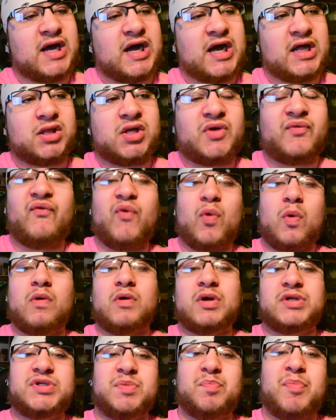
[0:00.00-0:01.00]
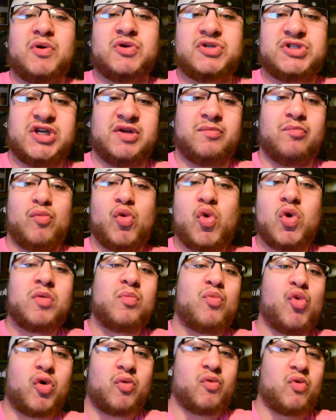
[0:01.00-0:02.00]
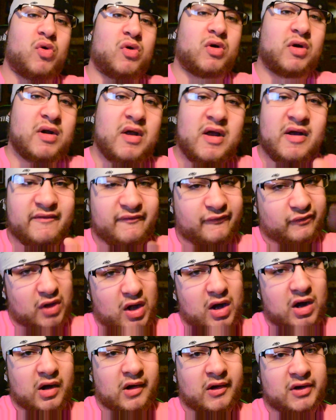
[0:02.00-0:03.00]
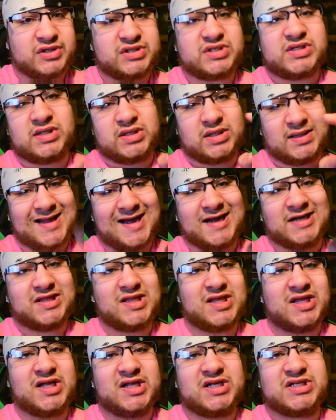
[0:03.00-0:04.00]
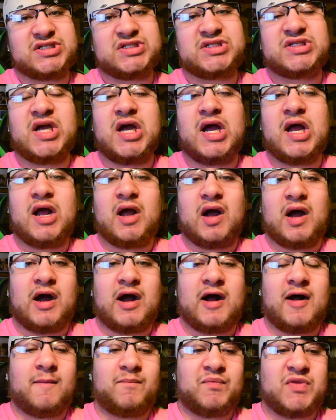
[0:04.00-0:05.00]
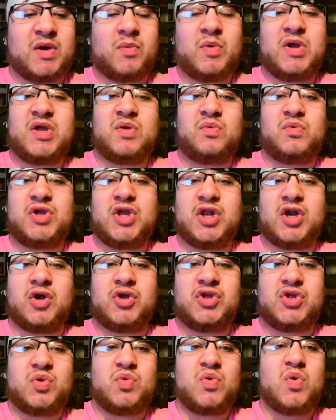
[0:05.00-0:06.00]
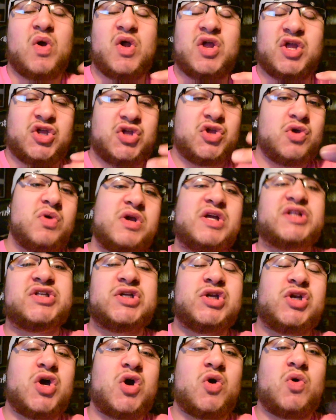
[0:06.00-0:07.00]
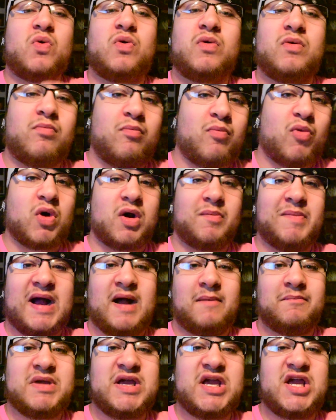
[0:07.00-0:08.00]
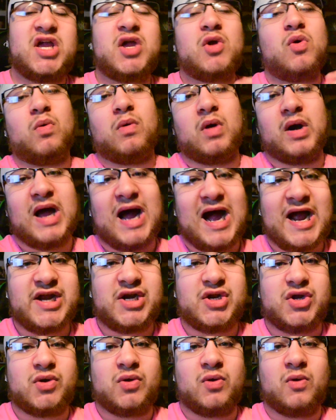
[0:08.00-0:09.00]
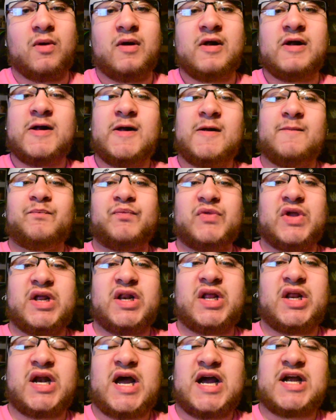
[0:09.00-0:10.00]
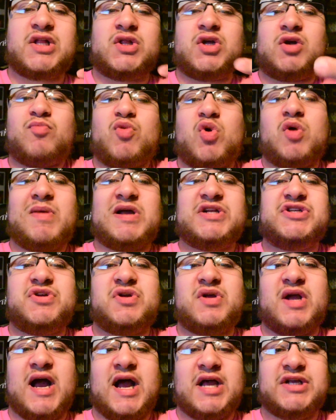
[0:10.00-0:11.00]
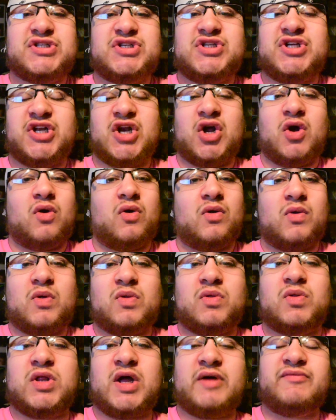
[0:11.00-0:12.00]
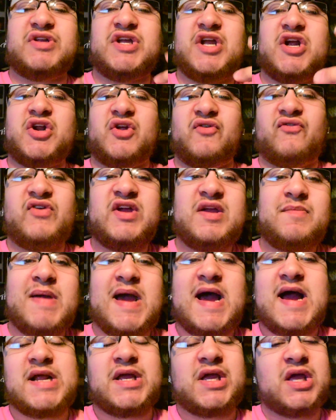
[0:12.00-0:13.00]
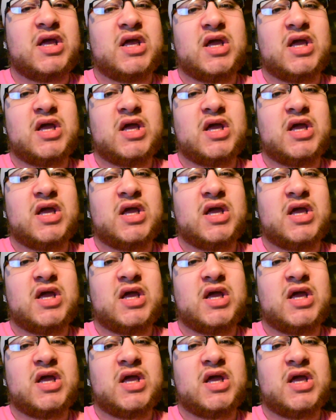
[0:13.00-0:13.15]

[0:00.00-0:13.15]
uh, look forward to posting more, more, more vlogs like this. Um, that way, you know, you get to know more about me, what I do, and then I can learn more about you guys. You know, love to hear your feedback.